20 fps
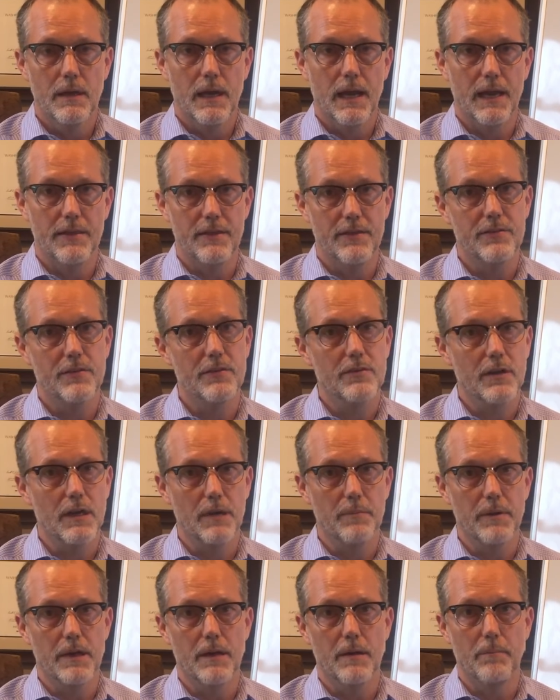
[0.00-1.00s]
And this is going
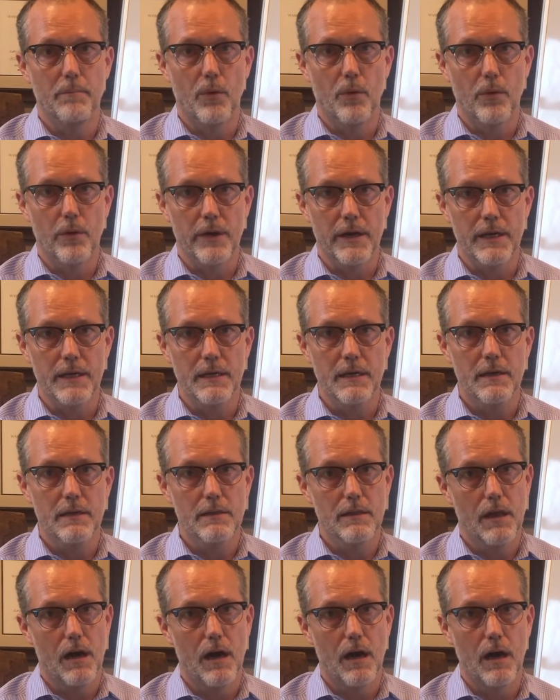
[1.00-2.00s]
to be a boring,
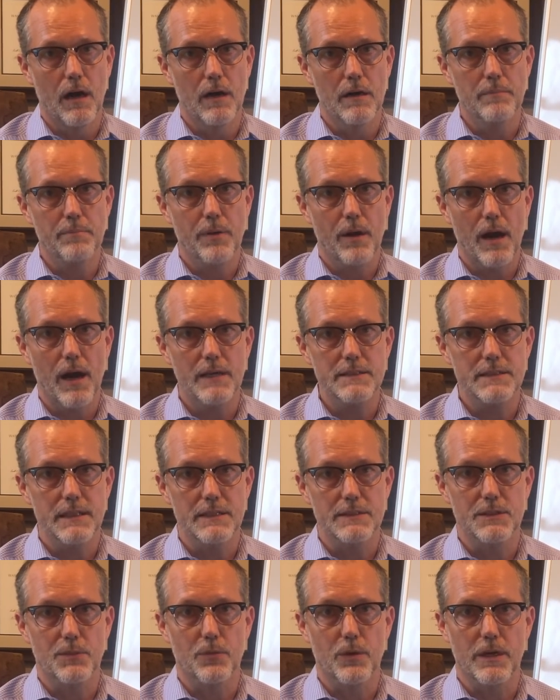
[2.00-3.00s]
long
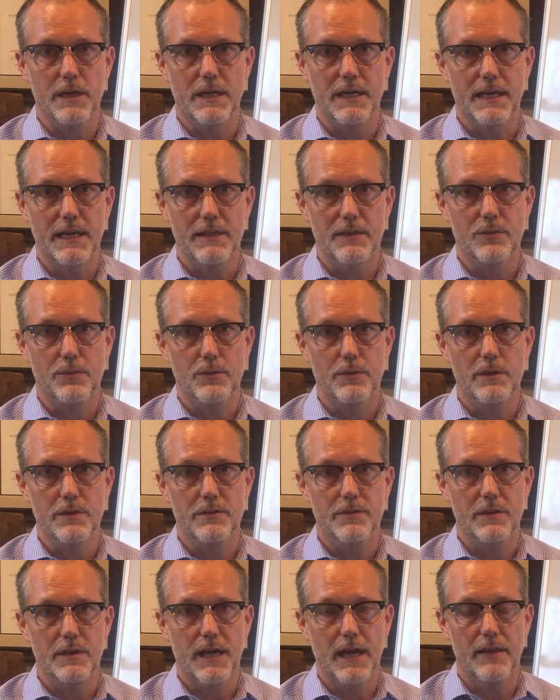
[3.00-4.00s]
process, and we're going to get through this
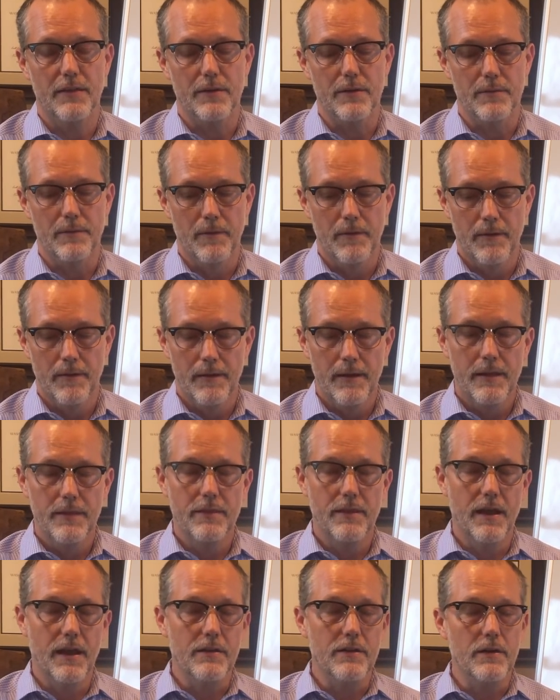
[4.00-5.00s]
together.
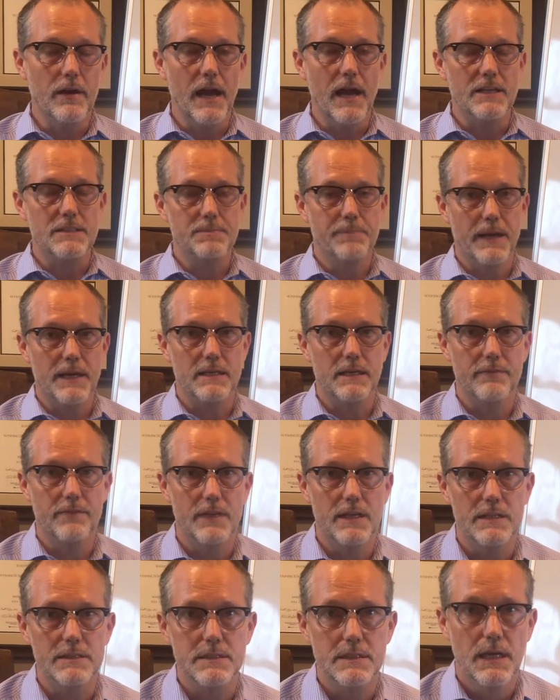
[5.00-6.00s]
The other aspect of
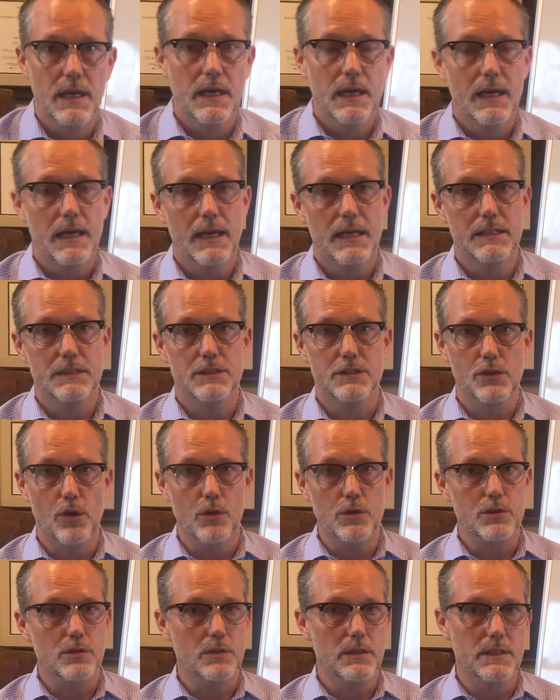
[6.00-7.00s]
this is
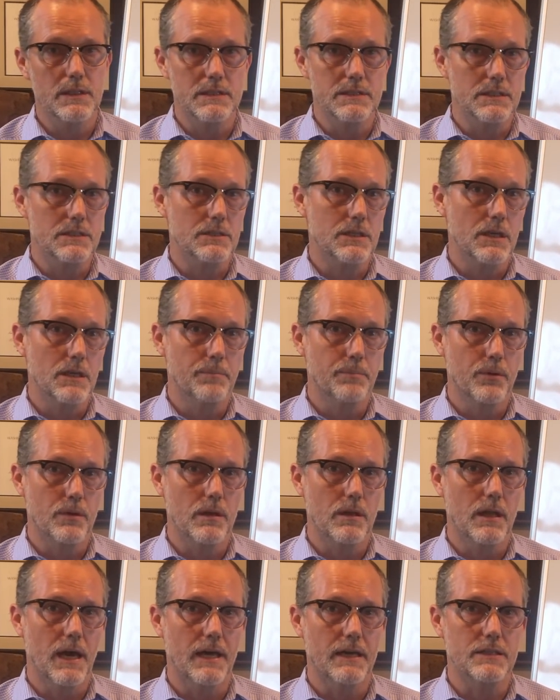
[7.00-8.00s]
socially this is going to put a
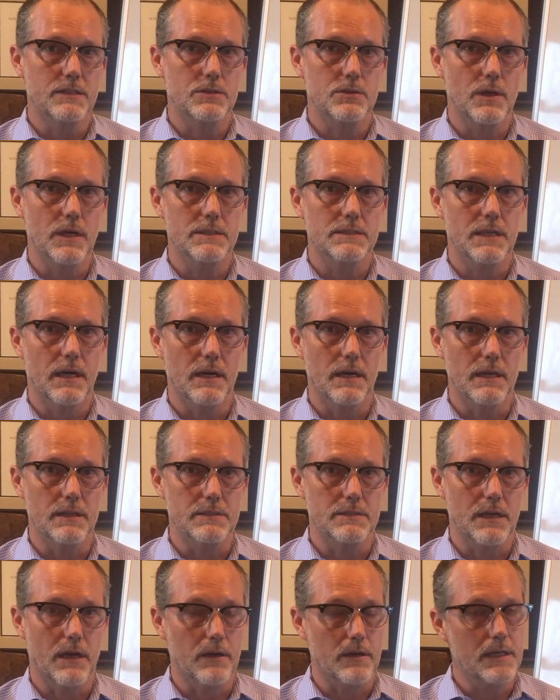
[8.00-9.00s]
lot of stress on
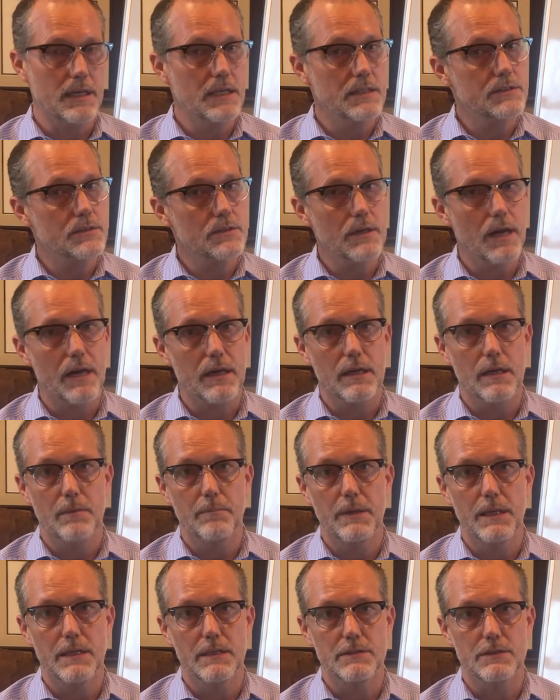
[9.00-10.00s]
us. Our kids are not going to
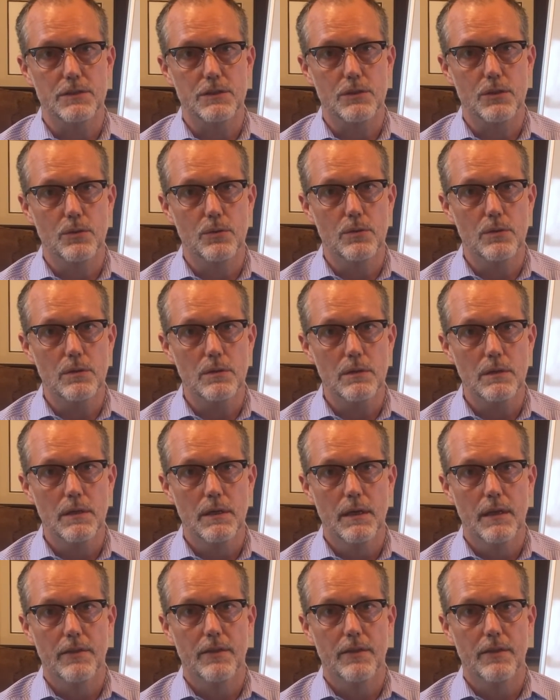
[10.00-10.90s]
be in school.